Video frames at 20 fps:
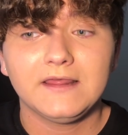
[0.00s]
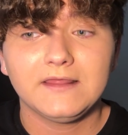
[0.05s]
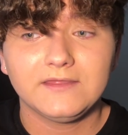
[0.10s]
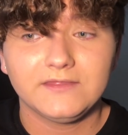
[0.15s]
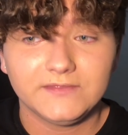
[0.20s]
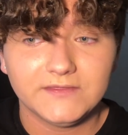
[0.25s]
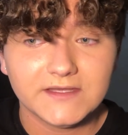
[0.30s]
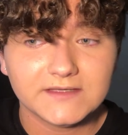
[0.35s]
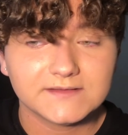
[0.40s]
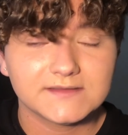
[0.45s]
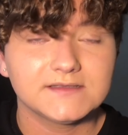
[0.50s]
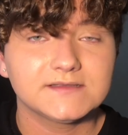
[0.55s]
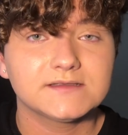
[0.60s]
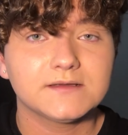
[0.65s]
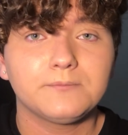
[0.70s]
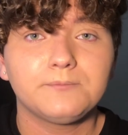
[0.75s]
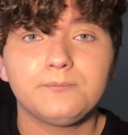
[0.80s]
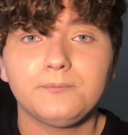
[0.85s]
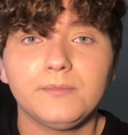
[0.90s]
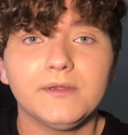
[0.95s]
this is
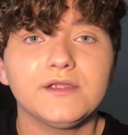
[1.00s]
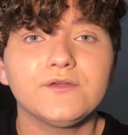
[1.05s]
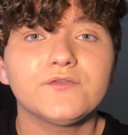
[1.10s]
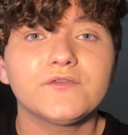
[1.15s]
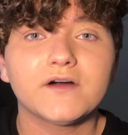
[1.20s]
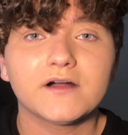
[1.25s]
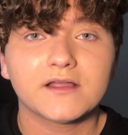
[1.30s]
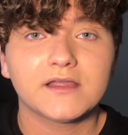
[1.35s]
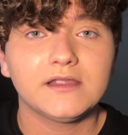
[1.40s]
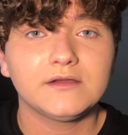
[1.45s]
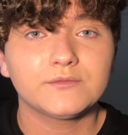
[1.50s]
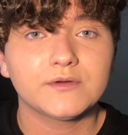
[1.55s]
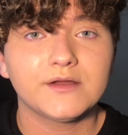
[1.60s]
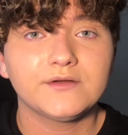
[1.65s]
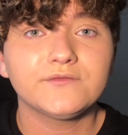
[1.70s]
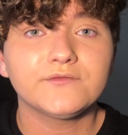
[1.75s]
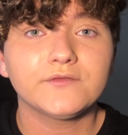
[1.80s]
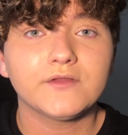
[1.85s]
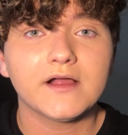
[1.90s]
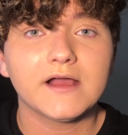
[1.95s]
a big fucking
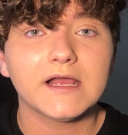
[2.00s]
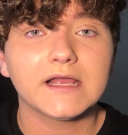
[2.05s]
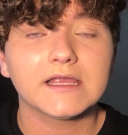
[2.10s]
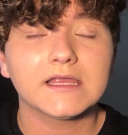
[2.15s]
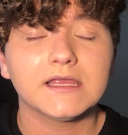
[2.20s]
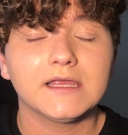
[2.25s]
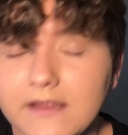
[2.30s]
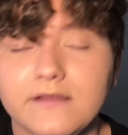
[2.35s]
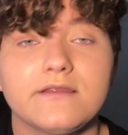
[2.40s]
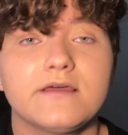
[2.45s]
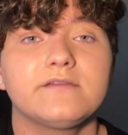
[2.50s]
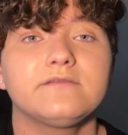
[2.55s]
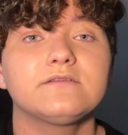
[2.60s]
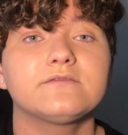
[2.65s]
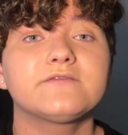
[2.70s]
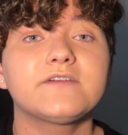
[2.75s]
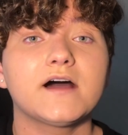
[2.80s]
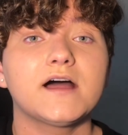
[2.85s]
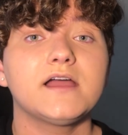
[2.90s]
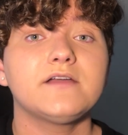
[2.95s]
red flag. And then
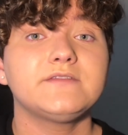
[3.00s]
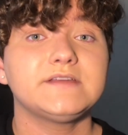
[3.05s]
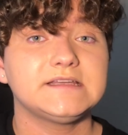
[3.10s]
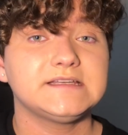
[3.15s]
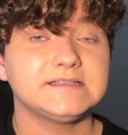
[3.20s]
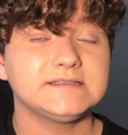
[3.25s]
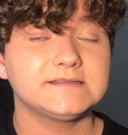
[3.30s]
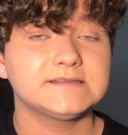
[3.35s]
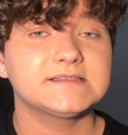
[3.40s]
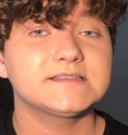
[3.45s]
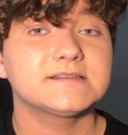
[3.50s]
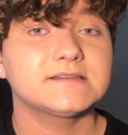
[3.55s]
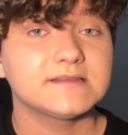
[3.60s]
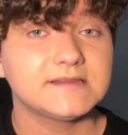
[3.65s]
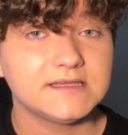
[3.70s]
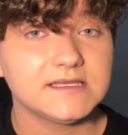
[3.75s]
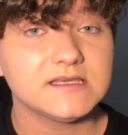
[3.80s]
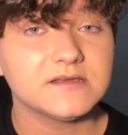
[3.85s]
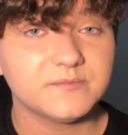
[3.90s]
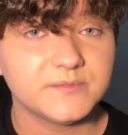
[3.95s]
five is
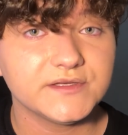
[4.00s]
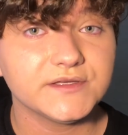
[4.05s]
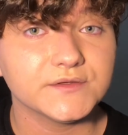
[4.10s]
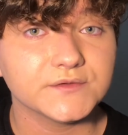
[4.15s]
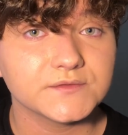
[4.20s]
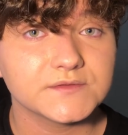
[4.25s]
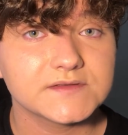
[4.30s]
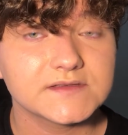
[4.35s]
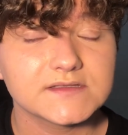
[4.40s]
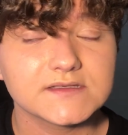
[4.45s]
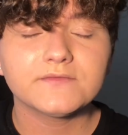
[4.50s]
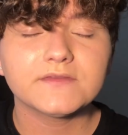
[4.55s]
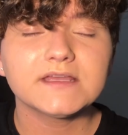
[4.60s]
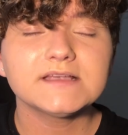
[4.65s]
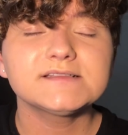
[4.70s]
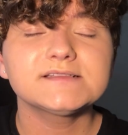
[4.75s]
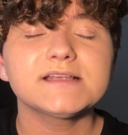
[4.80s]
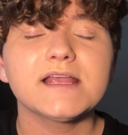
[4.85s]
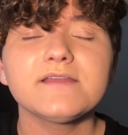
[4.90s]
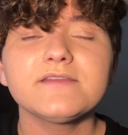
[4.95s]
the abuse. They
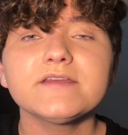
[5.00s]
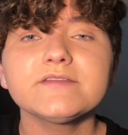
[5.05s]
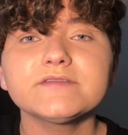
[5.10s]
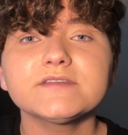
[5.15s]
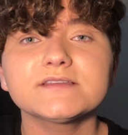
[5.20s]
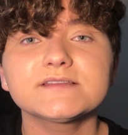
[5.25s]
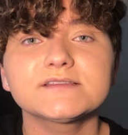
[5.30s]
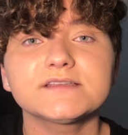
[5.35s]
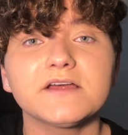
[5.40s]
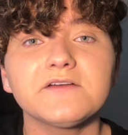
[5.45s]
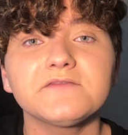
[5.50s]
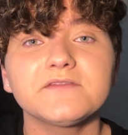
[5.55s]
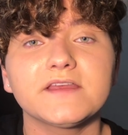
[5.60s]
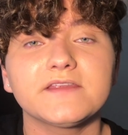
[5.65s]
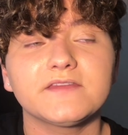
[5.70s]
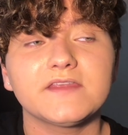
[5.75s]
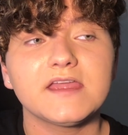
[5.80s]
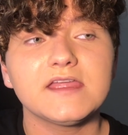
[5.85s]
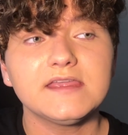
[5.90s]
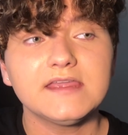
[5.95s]
say that the stuff
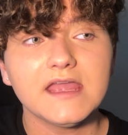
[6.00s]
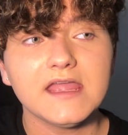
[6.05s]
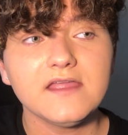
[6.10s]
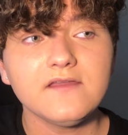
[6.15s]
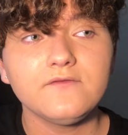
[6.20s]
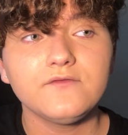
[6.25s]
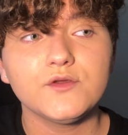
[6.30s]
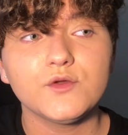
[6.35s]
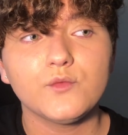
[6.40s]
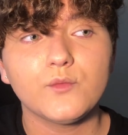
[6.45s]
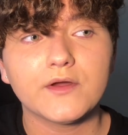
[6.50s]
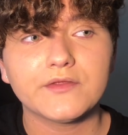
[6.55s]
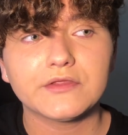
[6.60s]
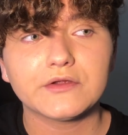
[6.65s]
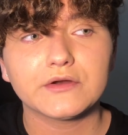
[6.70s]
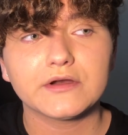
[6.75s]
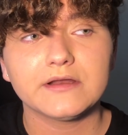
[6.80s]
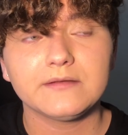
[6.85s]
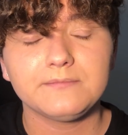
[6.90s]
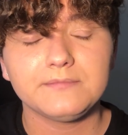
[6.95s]
that they gave you,
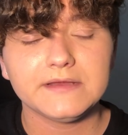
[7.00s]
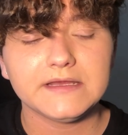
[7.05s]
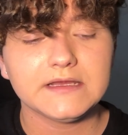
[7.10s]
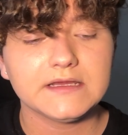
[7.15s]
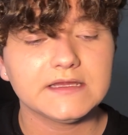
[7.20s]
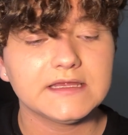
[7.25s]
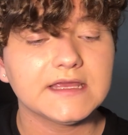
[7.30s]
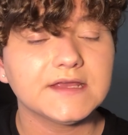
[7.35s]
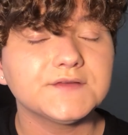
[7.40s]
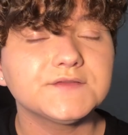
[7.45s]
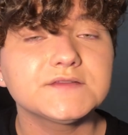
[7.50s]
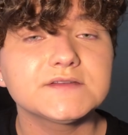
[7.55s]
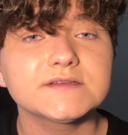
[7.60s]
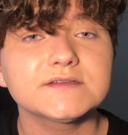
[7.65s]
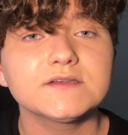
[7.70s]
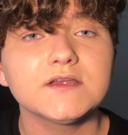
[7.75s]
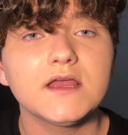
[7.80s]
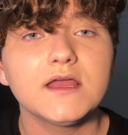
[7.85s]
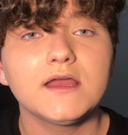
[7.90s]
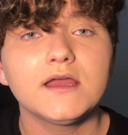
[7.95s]
whether it be
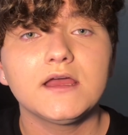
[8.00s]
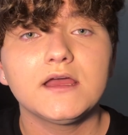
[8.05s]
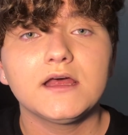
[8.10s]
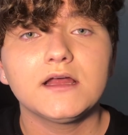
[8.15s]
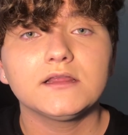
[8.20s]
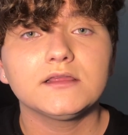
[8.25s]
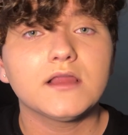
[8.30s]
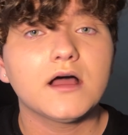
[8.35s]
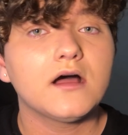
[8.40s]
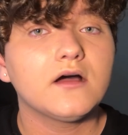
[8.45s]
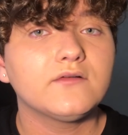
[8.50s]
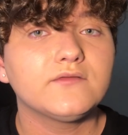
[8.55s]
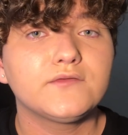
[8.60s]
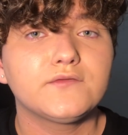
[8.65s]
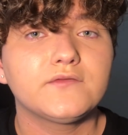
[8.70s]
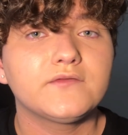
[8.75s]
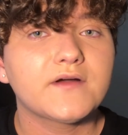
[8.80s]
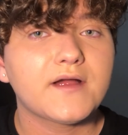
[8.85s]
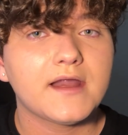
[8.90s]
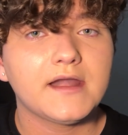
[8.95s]
gifts, love,
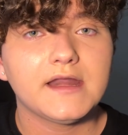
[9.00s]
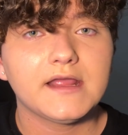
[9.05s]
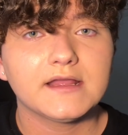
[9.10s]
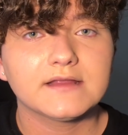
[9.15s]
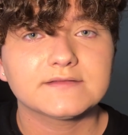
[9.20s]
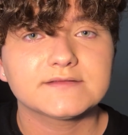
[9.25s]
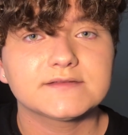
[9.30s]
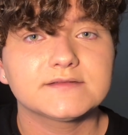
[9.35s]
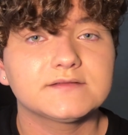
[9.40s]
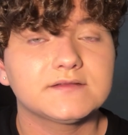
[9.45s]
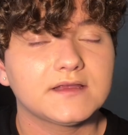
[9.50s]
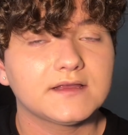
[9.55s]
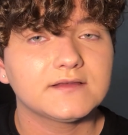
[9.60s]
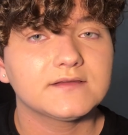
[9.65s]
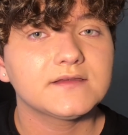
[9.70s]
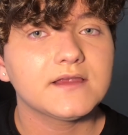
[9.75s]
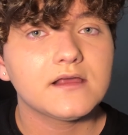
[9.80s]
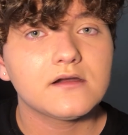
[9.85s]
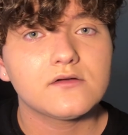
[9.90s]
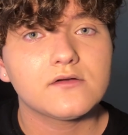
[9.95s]
finance,
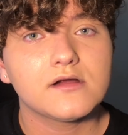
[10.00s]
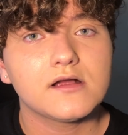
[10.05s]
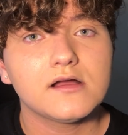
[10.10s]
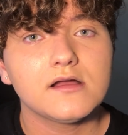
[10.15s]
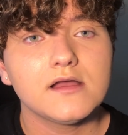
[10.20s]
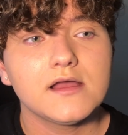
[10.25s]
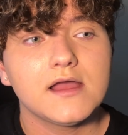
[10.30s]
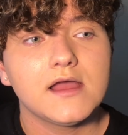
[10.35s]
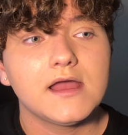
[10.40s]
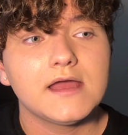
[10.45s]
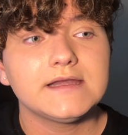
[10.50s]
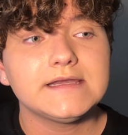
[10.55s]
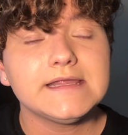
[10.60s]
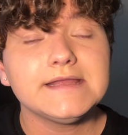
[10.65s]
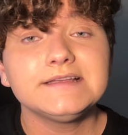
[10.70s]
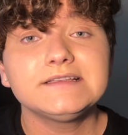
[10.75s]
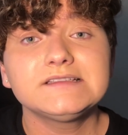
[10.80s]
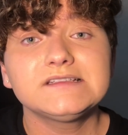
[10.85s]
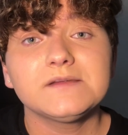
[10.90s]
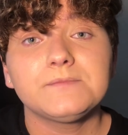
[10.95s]
etc.,
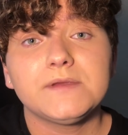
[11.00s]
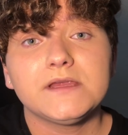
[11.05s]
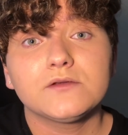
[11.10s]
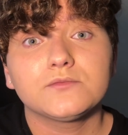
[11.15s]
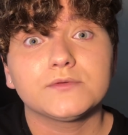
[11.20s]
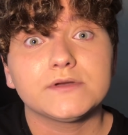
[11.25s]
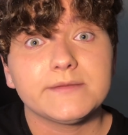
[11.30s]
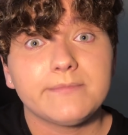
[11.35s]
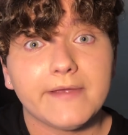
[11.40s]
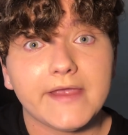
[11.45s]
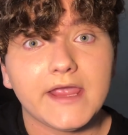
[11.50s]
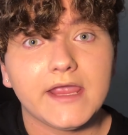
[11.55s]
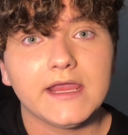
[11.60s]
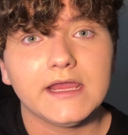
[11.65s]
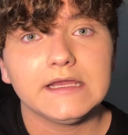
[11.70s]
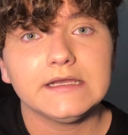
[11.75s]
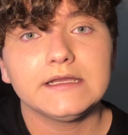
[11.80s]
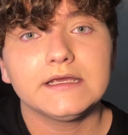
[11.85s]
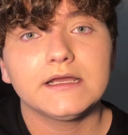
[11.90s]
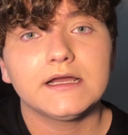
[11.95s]
needs to be repaid.